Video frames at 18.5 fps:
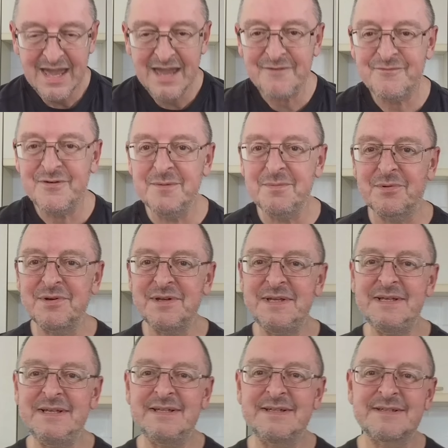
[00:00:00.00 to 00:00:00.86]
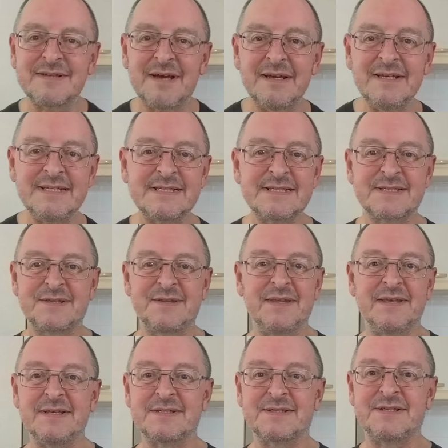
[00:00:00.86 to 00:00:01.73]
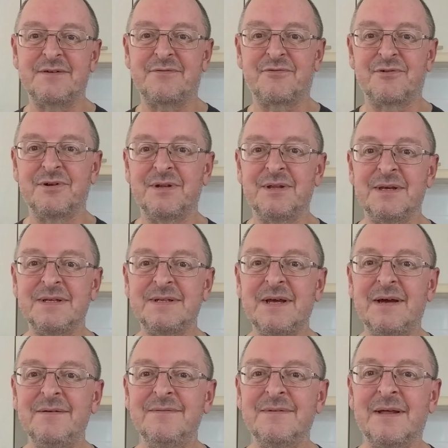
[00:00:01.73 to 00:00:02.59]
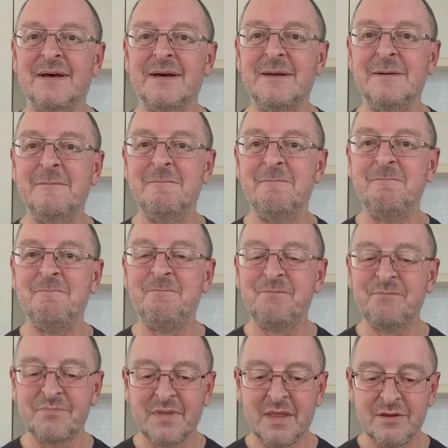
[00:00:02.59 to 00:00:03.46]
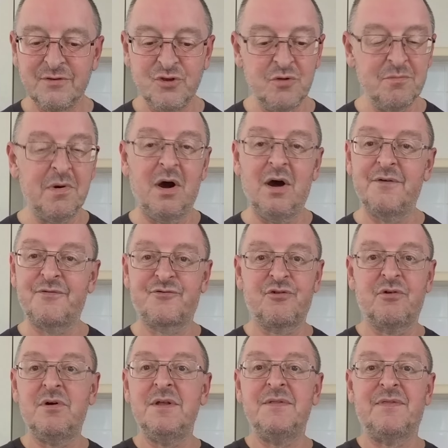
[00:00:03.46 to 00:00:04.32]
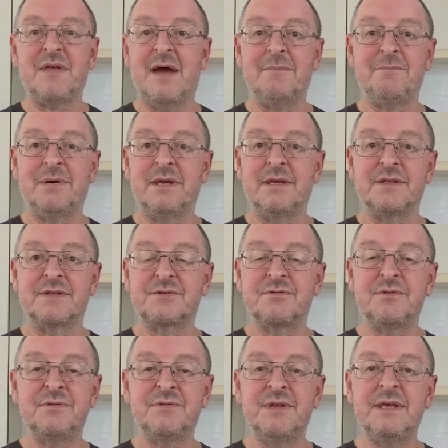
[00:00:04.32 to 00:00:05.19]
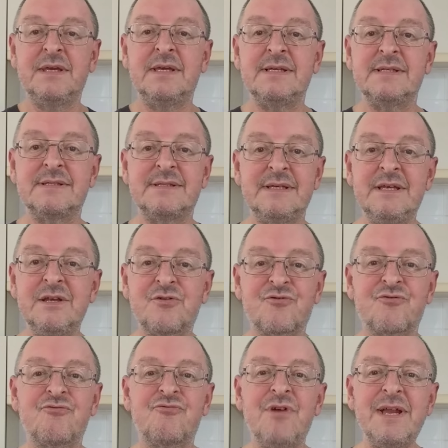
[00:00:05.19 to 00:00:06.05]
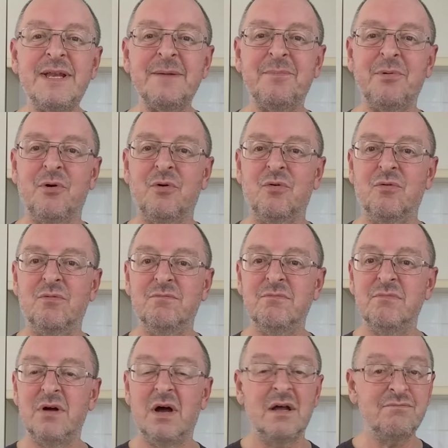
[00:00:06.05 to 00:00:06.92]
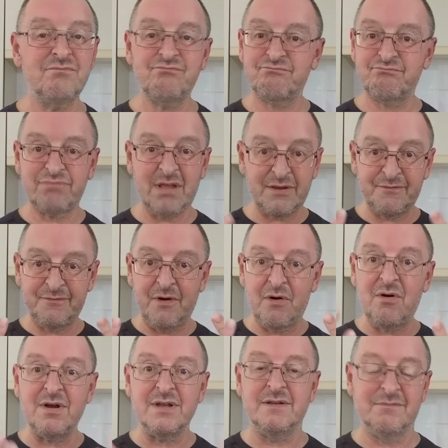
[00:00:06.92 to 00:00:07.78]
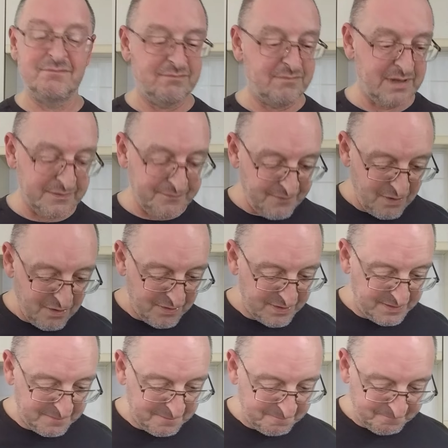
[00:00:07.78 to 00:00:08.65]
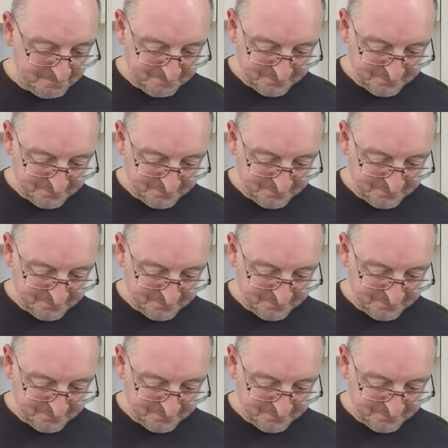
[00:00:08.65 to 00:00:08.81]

Everybody tastes things differently, don't they? You might have tried that pizza and think it's incredible, and that's fine, that's fine.